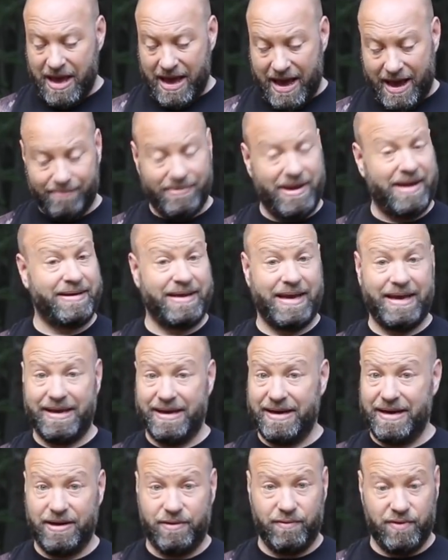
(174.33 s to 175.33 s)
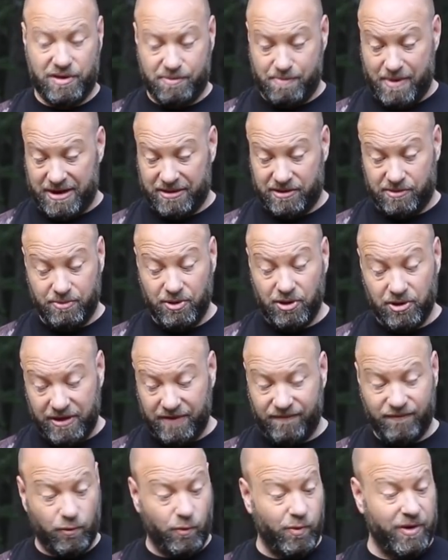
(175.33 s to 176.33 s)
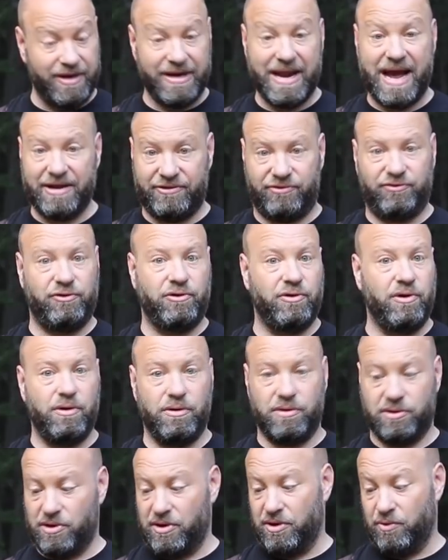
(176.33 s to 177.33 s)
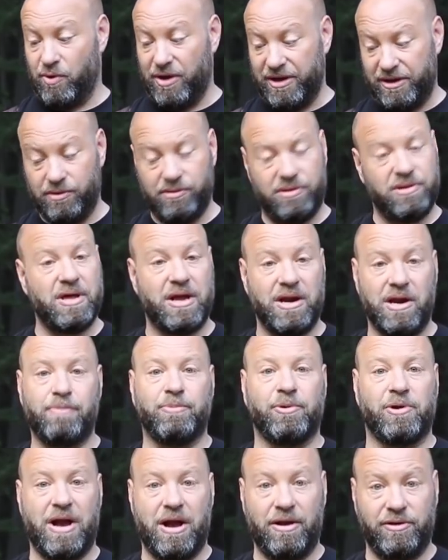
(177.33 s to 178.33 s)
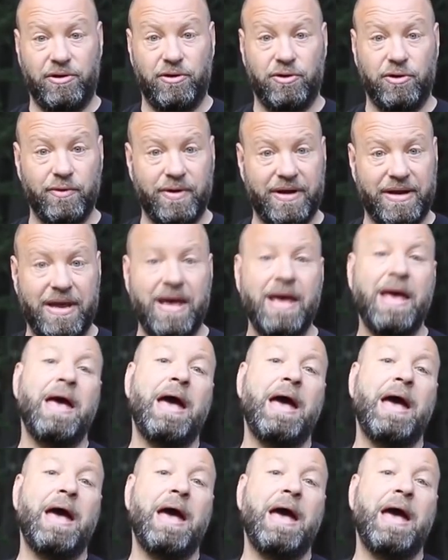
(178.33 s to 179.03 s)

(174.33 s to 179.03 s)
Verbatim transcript: I'm not taking any responsibility for what knots you use or what you set up or how you do it.